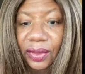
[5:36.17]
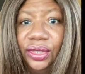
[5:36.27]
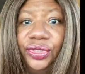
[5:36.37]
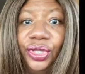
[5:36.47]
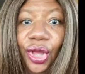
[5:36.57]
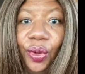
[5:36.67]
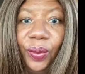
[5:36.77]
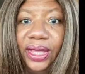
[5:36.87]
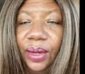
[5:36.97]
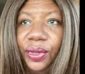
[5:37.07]
So,
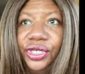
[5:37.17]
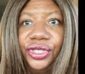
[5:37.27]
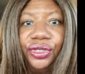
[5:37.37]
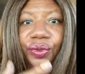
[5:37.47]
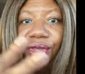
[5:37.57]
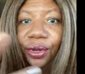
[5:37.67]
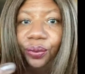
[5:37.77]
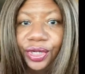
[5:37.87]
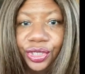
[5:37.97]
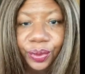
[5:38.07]
when they were just doing their
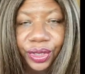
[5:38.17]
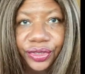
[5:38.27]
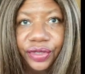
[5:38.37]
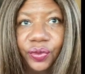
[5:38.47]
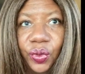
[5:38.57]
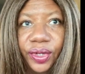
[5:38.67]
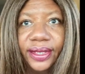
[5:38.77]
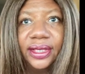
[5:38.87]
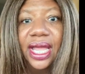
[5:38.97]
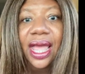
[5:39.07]
rituals, of
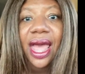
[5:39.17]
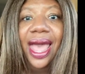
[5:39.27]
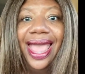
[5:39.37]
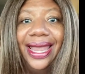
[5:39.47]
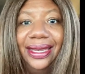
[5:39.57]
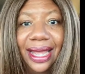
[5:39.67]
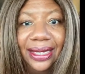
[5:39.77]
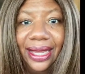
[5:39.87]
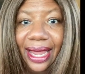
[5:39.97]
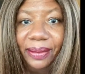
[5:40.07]
course, a nun
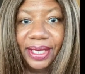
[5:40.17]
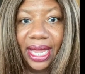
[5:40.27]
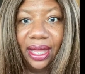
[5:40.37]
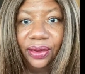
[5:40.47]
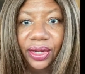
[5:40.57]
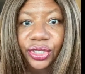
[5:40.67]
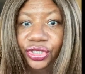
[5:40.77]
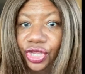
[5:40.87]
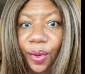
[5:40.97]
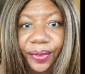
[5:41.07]
came down,
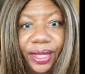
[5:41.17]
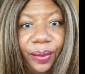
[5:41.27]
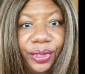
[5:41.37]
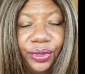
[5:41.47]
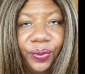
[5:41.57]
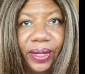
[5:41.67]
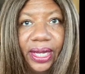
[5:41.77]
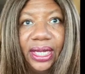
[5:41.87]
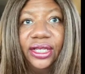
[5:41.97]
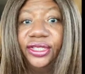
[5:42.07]
saw what they were
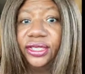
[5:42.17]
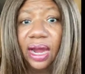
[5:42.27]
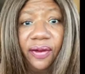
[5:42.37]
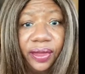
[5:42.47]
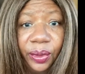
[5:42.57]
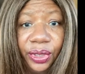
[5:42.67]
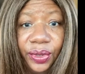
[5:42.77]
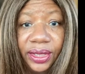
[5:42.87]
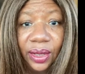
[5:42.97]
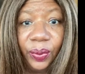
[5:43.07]
doing, discovered they were
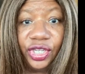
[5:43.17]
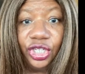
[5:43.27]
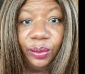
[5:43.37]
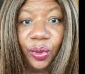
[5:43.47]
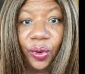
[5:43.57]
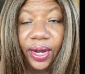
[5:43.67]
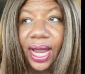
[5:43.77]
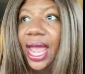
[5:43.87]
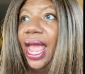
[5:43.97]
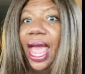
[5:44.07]
using a Ouija board,
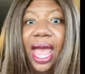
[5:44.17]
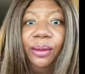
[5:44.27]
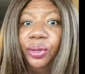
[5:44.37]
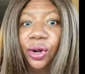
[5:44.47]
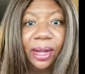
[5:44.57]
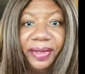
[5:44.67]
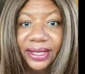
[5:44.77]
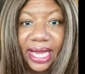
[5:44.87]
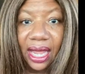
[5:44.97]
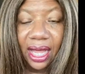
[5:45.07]
and broke up the
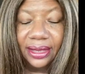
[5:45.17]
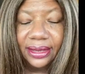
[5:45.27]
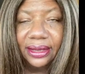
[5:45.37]
seance.